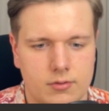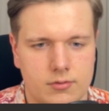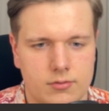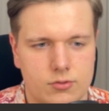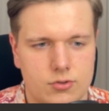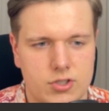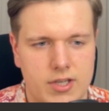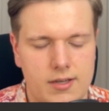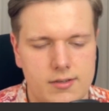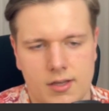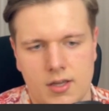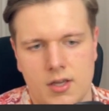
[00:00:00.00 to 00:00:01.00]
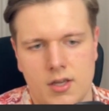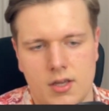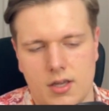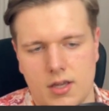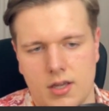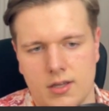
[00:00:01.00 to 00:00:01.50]
g8,
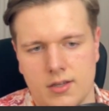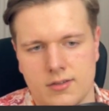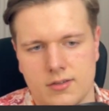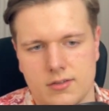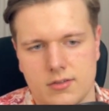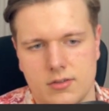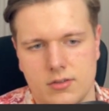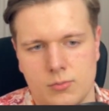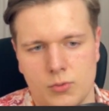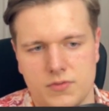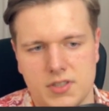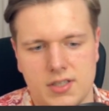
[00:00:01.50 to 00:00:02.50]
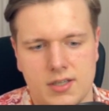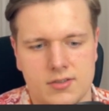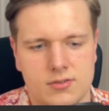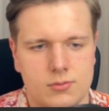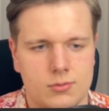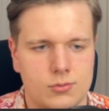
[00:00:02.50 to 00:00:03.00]
and you move the king
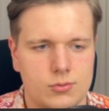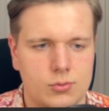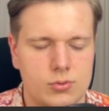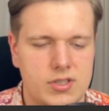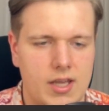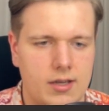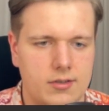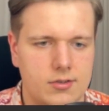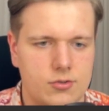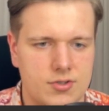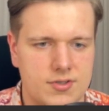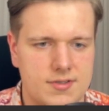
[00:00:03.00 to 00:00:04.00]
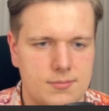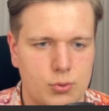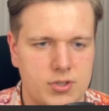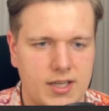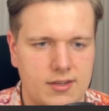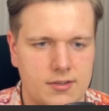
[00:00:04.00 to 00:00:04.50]
to d8, just
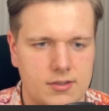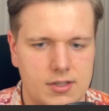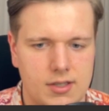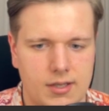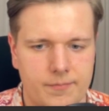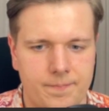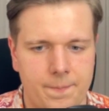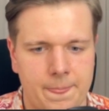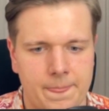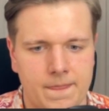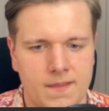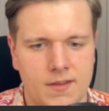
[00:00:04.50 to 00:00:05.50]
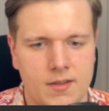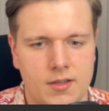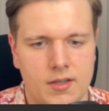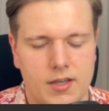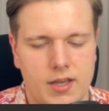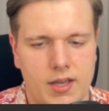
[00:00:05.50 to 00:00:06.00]
protecting the king.
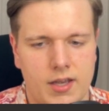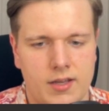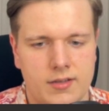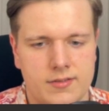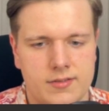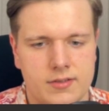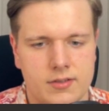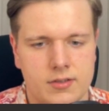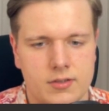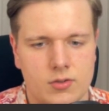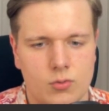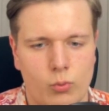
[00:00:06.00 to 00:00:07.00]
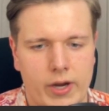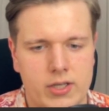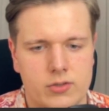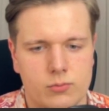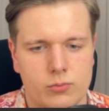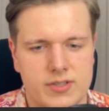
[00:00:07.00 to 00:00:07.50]
And white
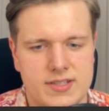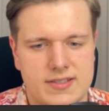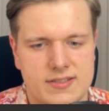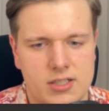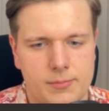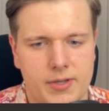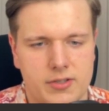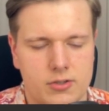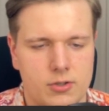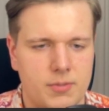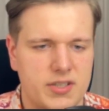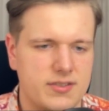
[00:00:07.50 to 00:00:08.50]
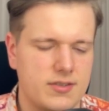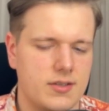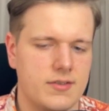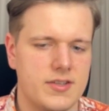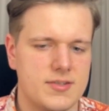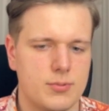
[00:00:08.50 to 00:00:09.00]
is still better, but in
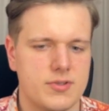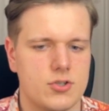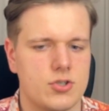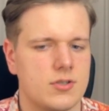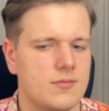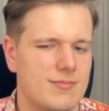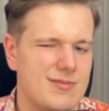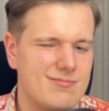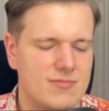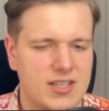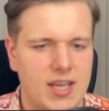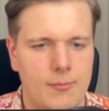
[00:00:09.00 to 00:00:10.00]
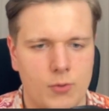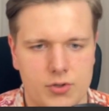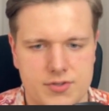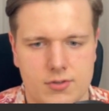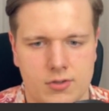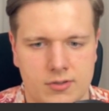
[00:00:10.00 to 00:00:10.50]
this position the game
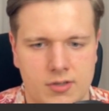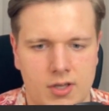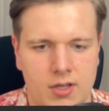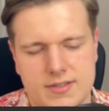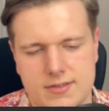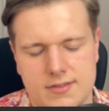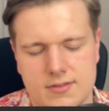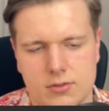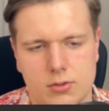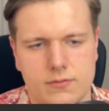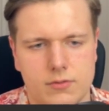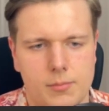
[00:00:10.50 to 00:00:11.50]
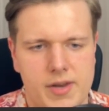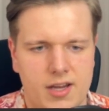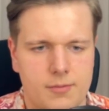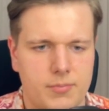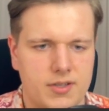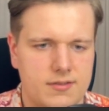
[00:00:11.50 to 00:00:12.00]
goes on. It's not good for black,
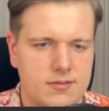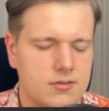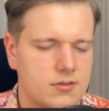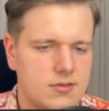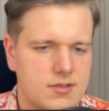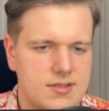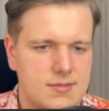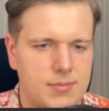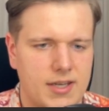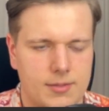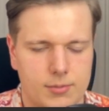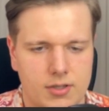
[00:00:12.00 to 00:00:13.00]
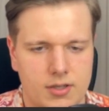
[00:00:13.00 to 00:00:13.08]
but it's playable.